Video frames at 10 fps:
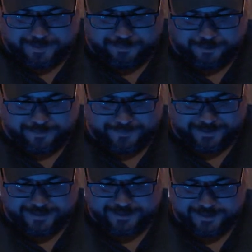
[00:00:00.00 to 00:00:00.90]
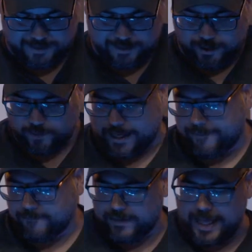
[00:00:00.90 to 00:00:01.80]
perfect. Okay,
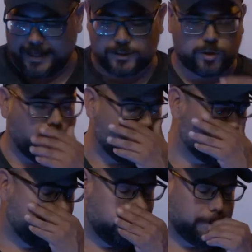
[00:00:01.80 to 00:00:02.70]
next question.